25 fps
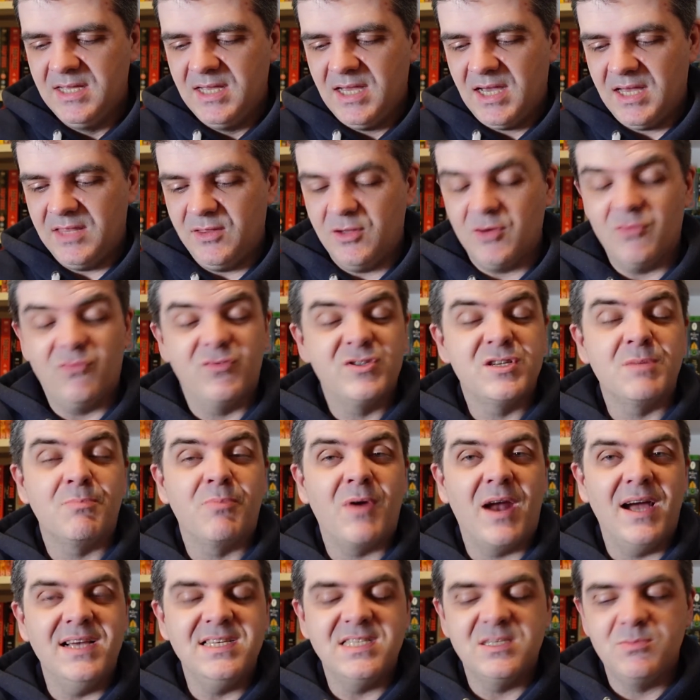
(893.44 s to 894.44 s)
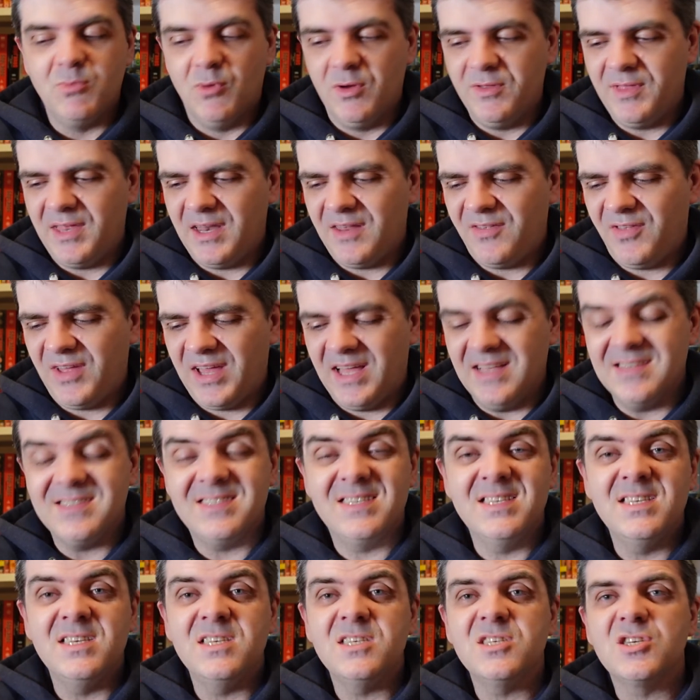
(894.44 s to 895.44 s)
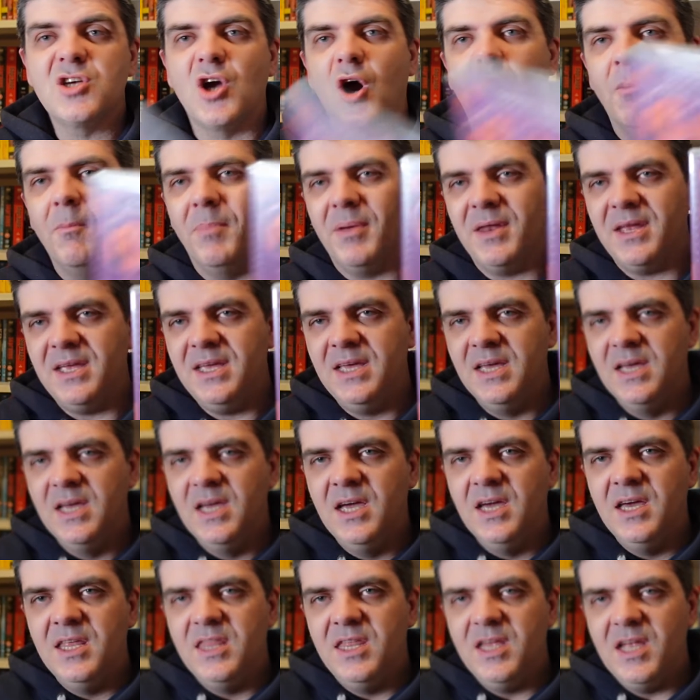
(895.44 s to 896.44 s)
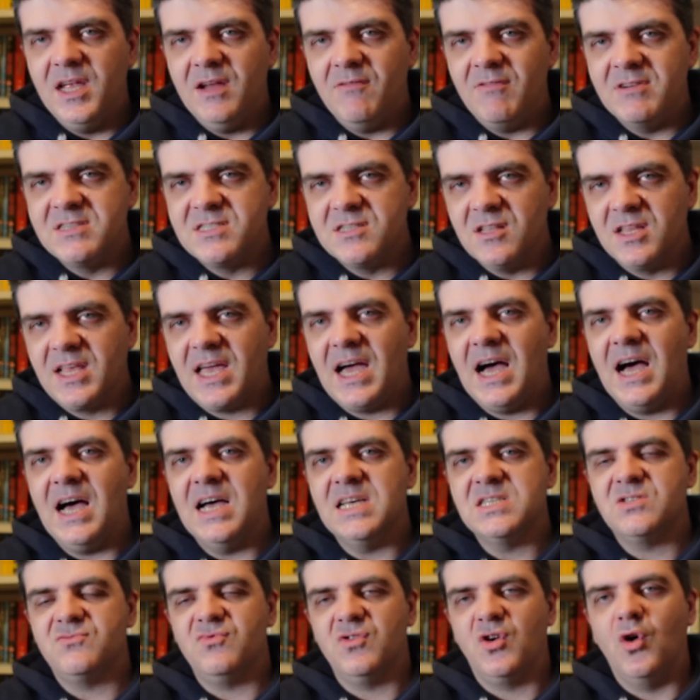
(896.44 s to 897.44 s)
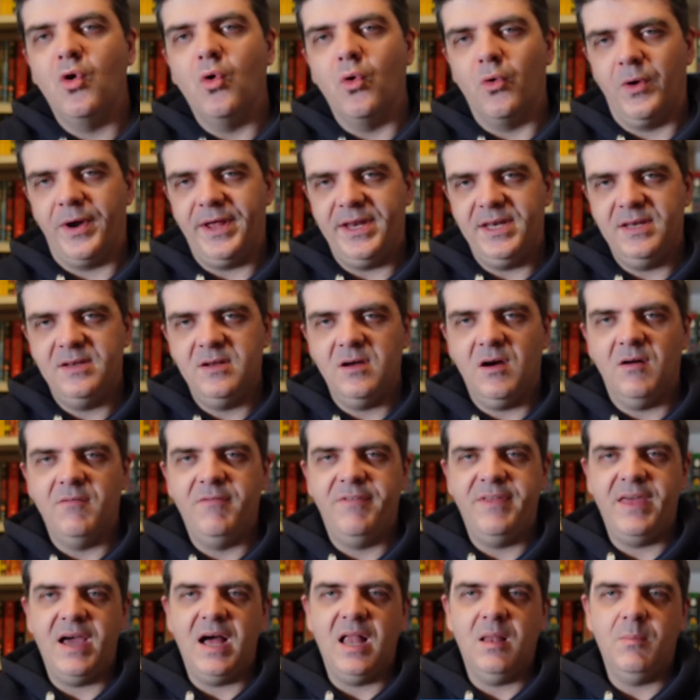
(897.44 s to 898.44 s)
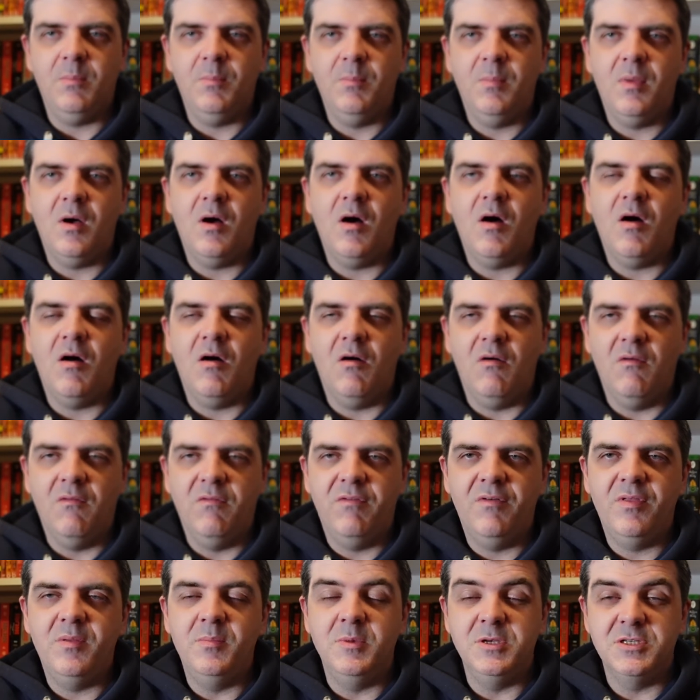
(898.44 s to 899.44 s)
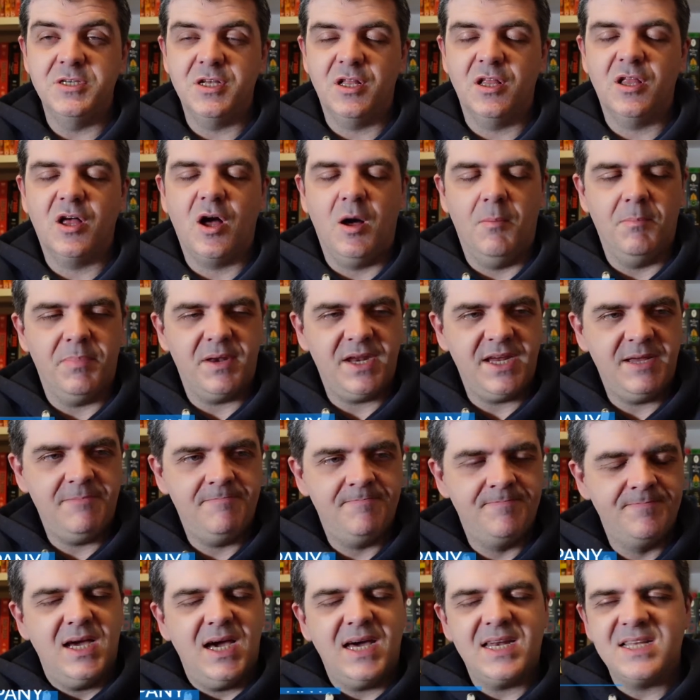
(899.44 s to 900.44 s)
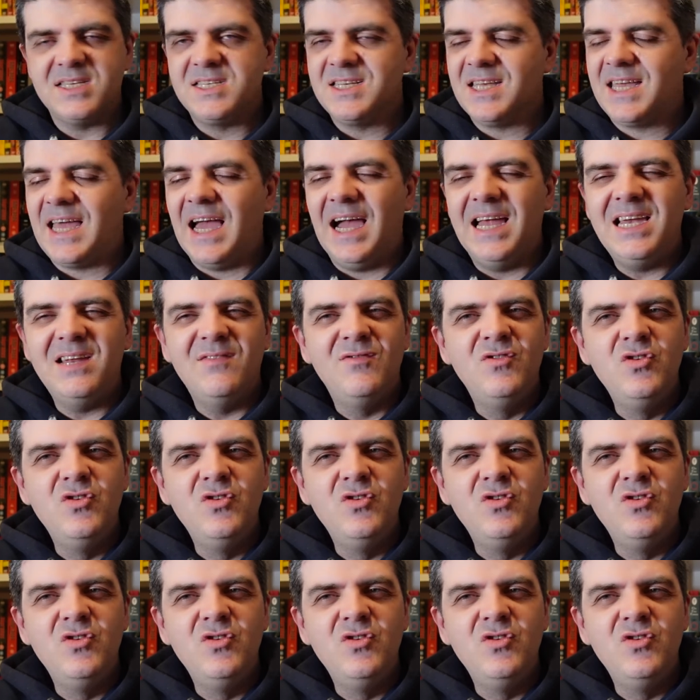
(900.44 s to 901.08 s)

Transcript: and they're surprises more than anything else. This is Company, the original cast recording of the album of the musical Company. And it's a kind of